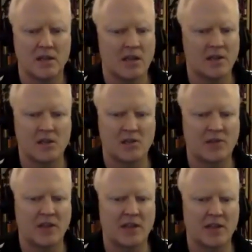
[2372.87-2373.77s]
yeah, he's
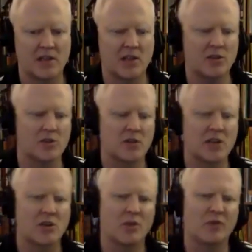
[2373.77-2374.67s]
fantastic. He also
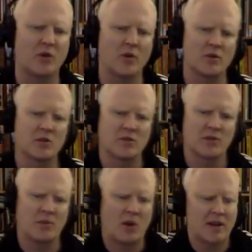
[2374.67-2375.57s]
takes all the photos for
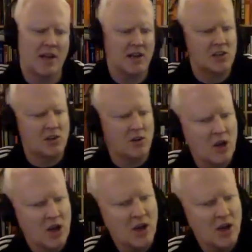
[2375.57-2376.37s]
the podcast, so